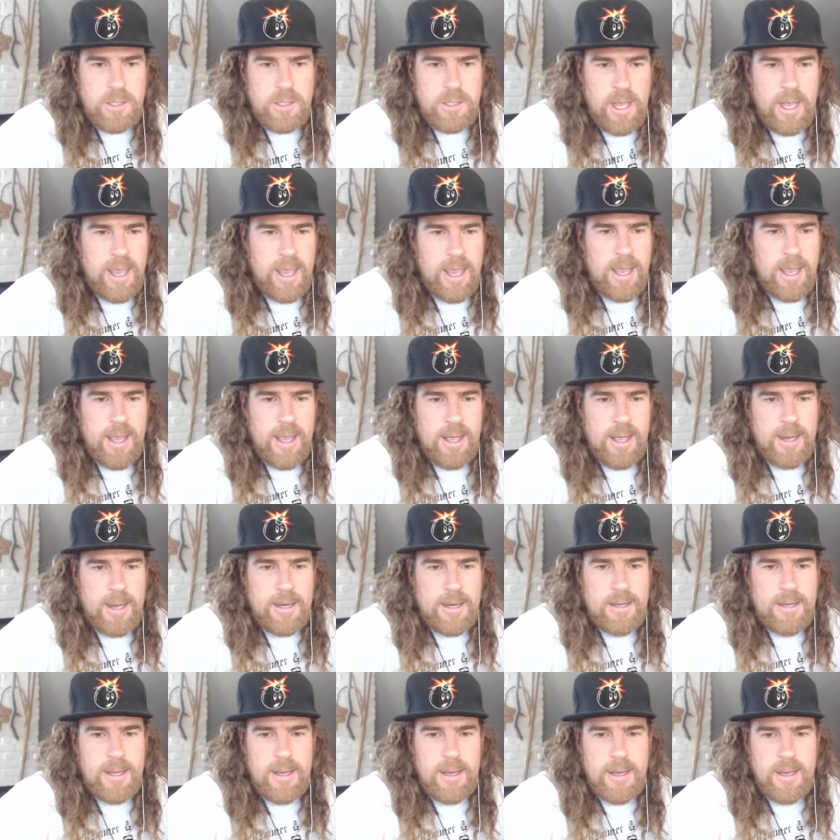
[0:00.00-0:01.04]

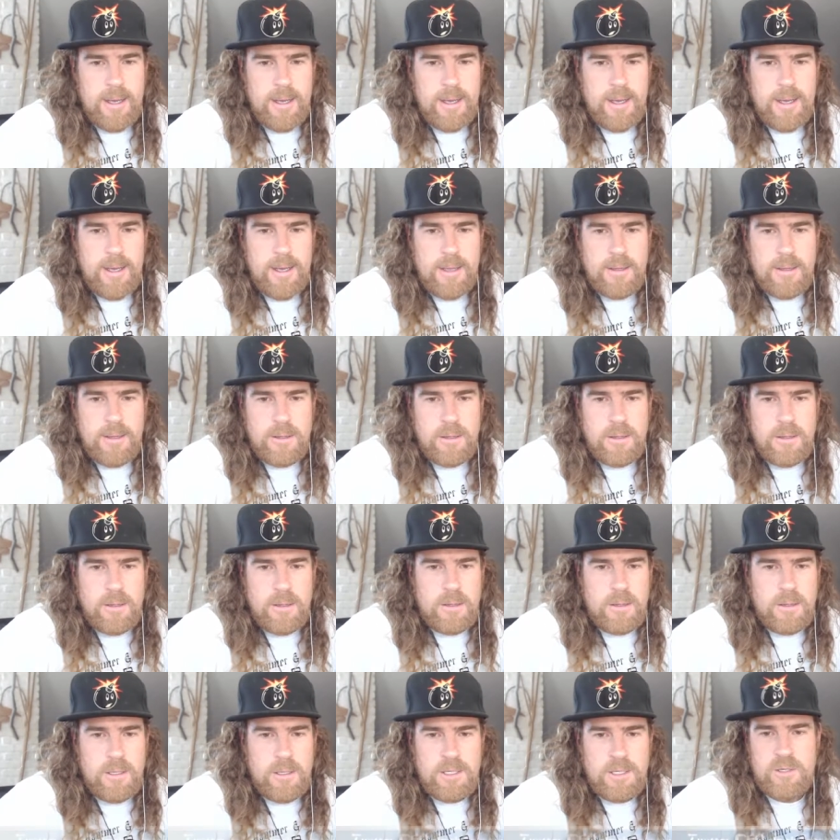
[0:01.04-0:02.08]
And uh,
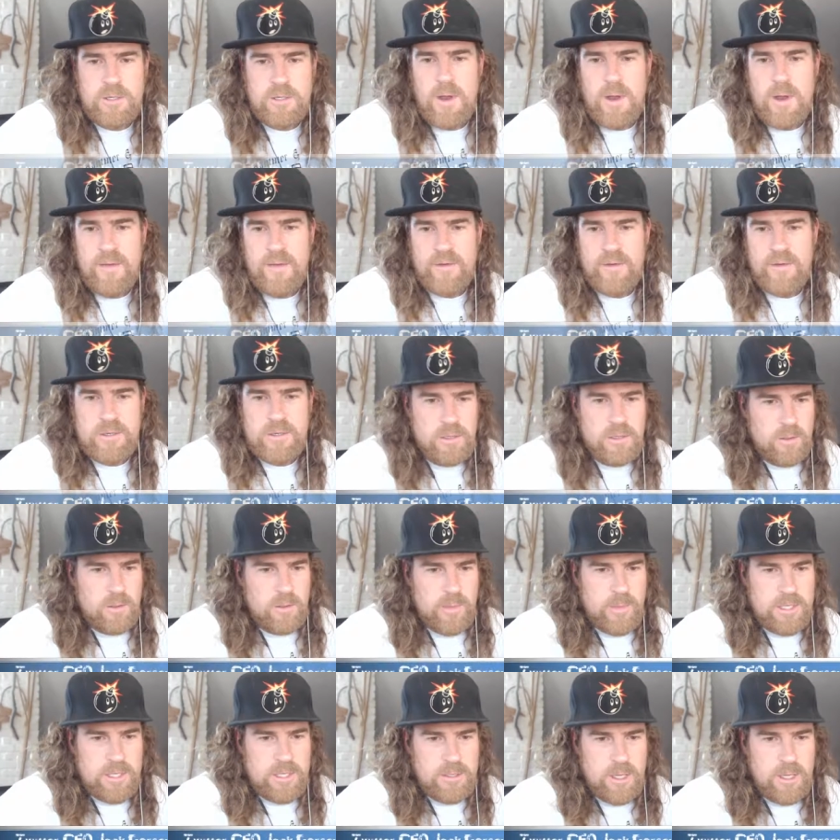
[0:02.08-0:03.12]
this graphic's a little
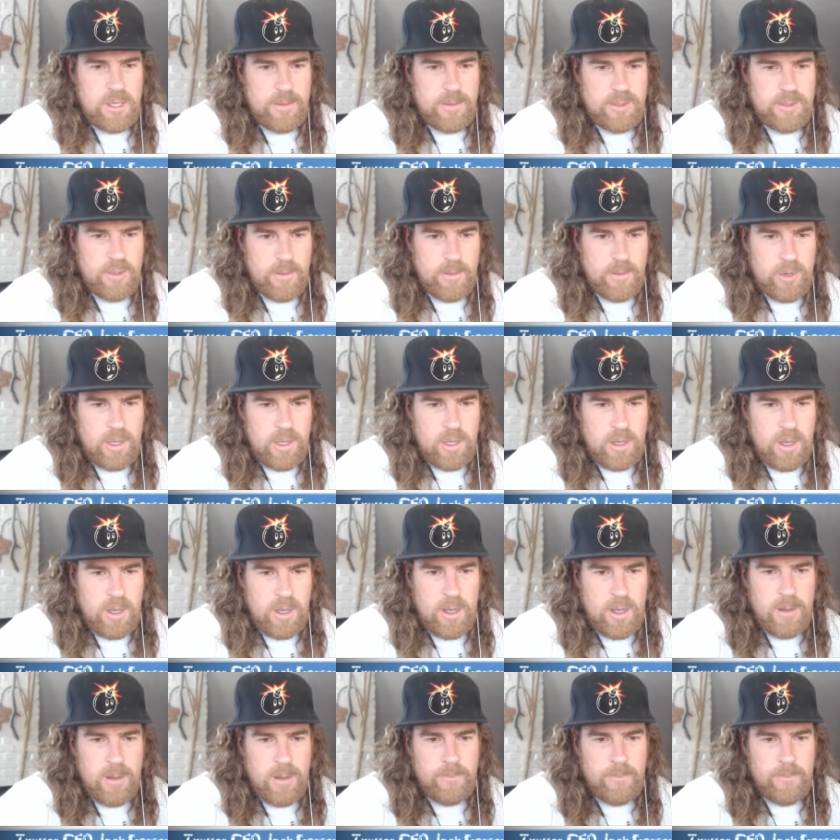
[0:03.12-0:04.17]
messed up, so I'm going to...
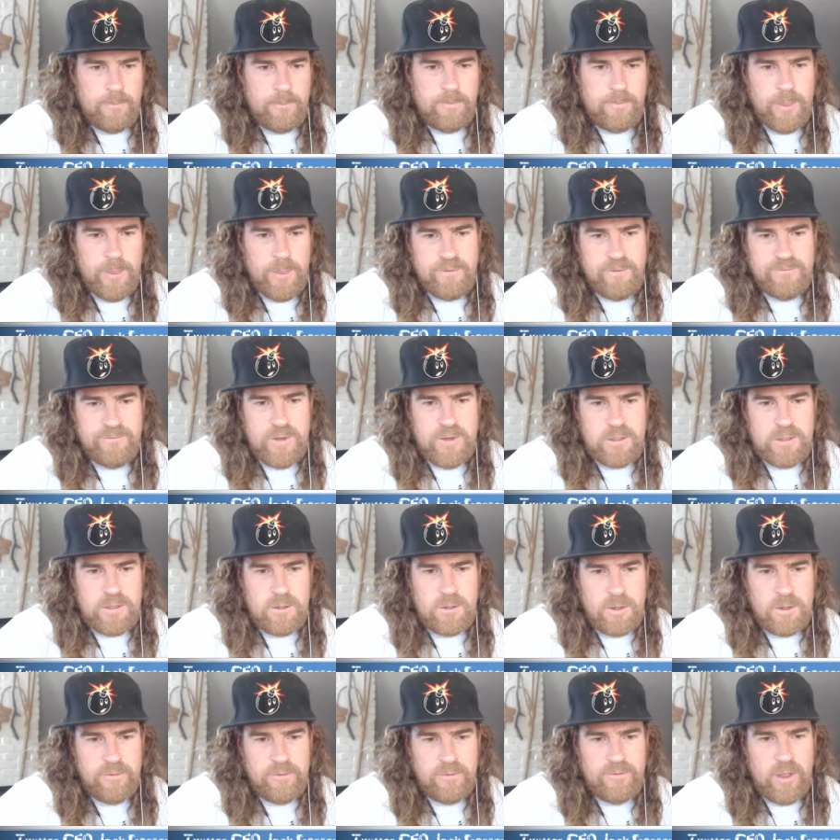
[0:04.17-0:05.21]
Um, fix it
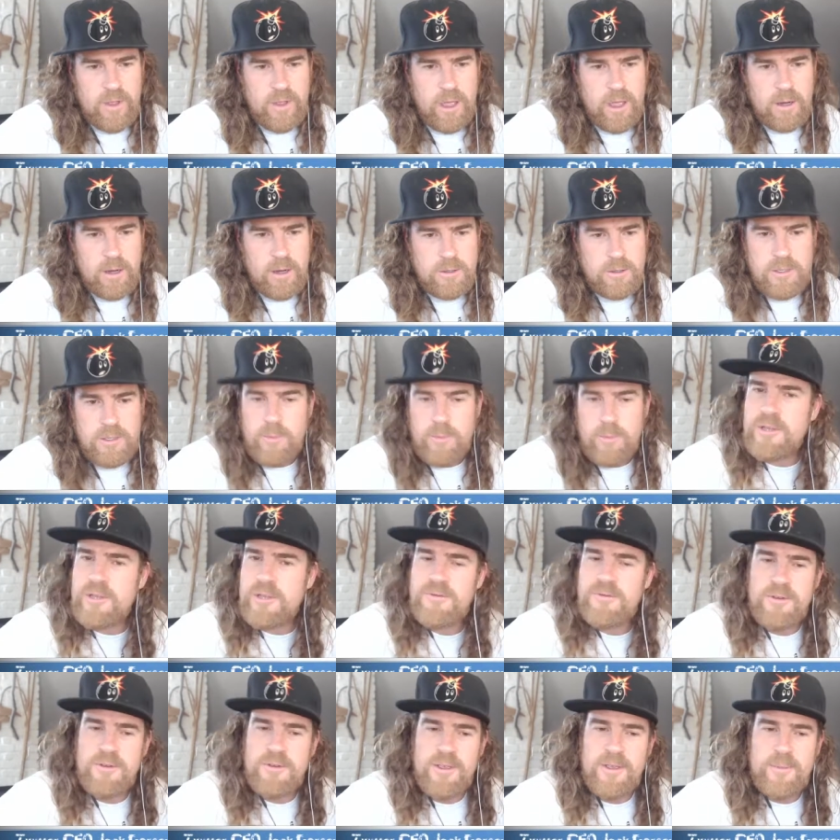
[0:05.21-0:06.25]
on the fly here, so please
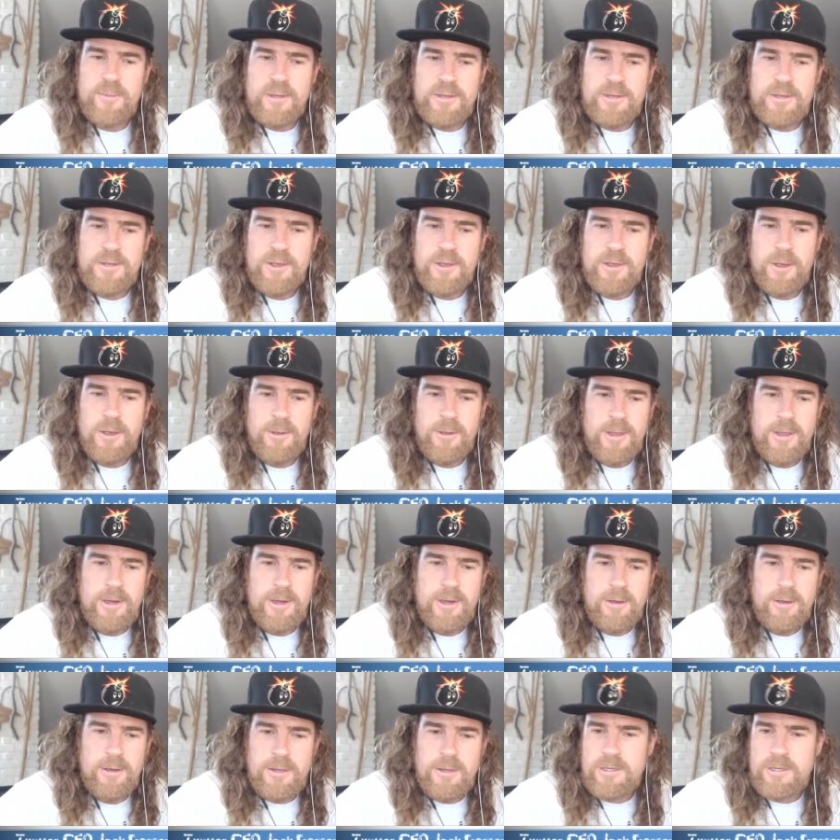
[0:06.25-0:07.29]
forgive me. So, you
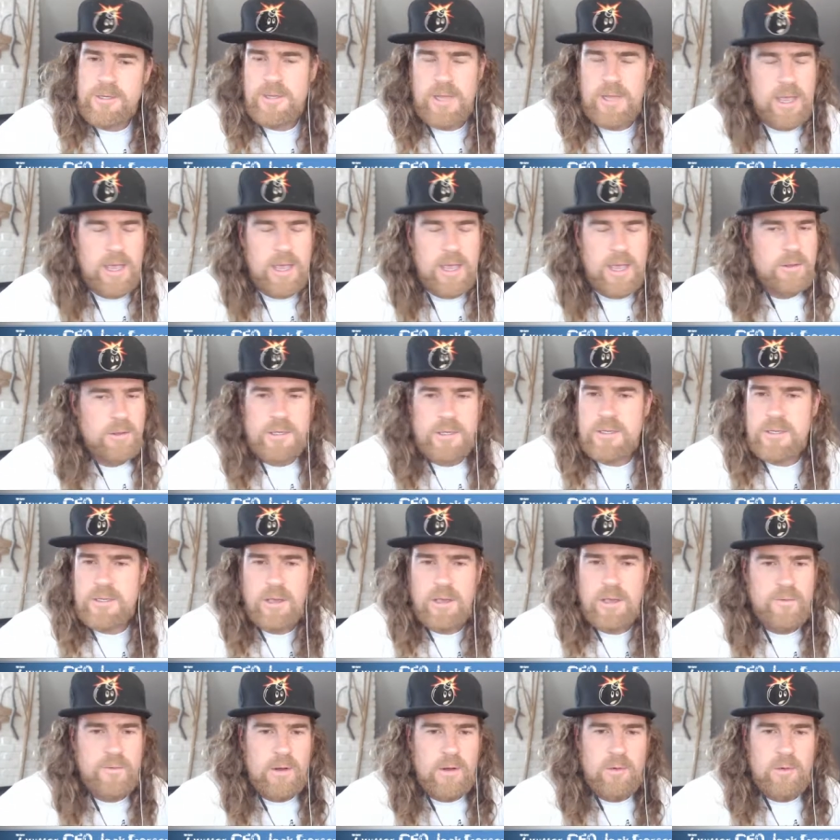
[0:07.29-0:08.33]
know, this is how this is how
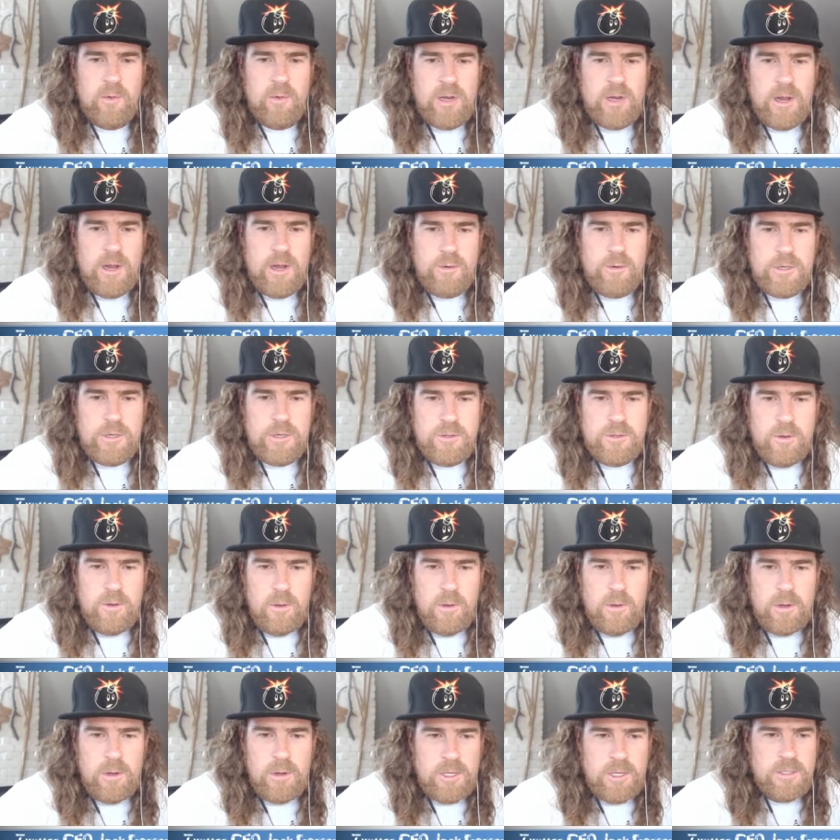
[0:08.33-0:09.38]
Viral Media Network is
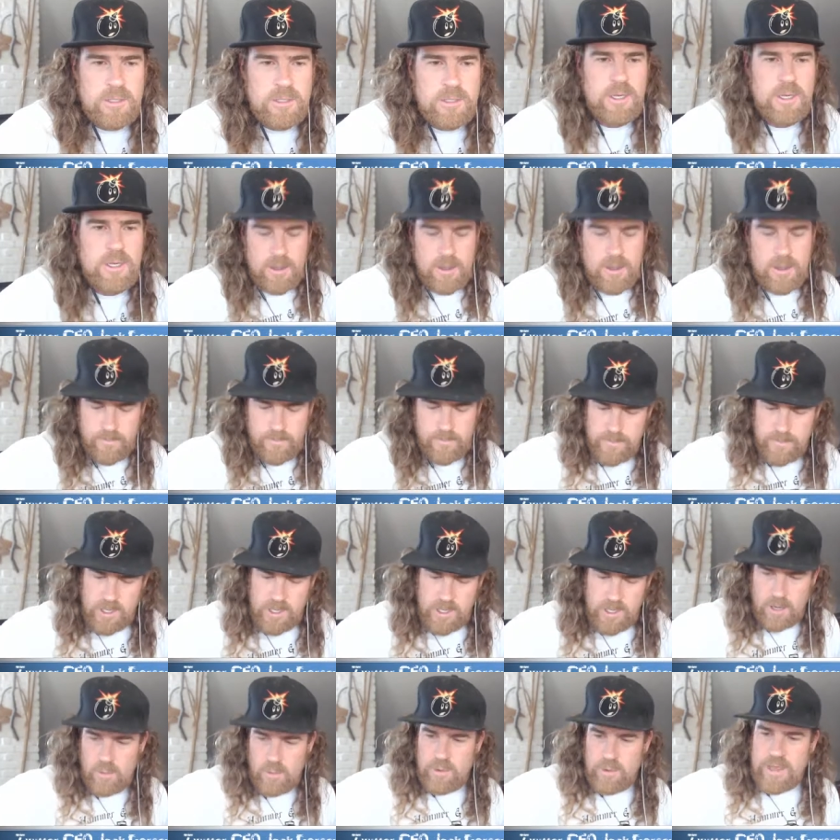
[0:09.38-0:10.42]
growing, because um, you
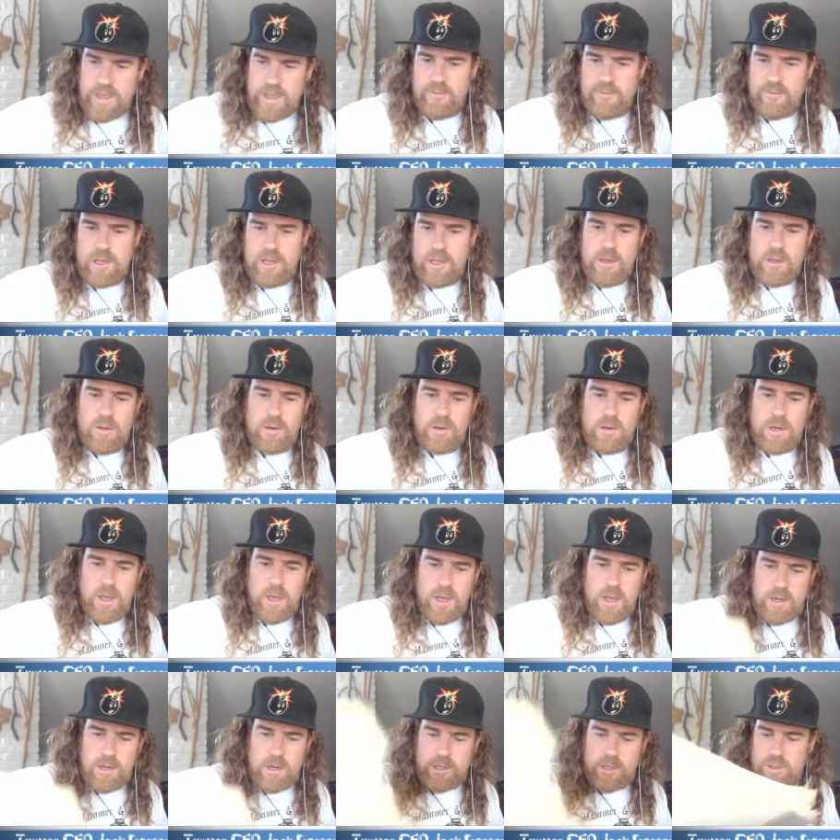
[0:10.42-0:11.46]
know, with everything going
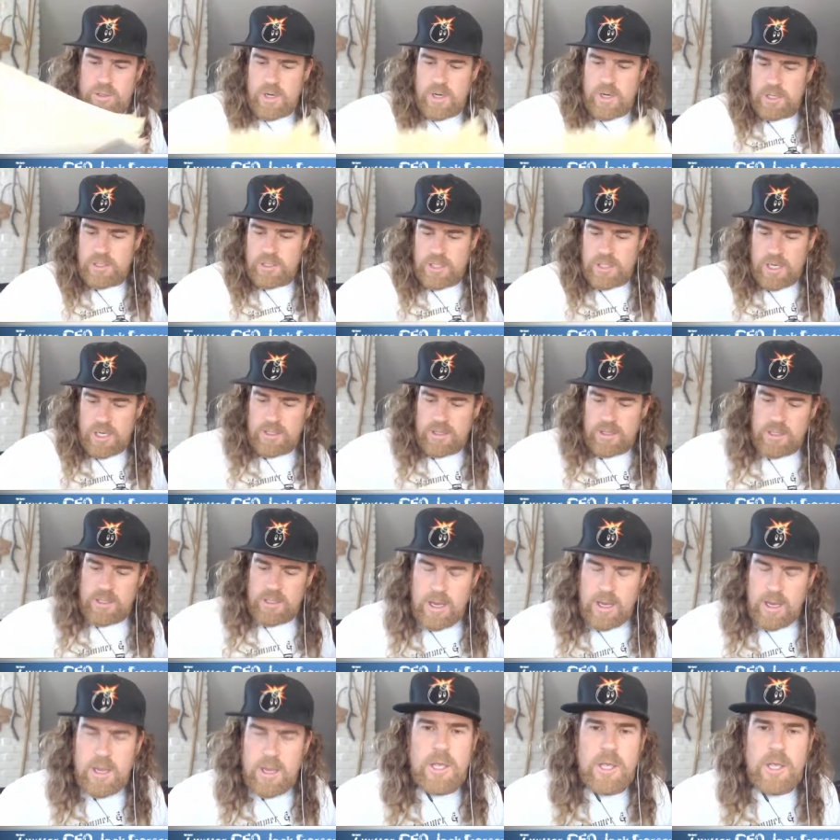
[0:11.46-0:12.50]
on and trying to check the live.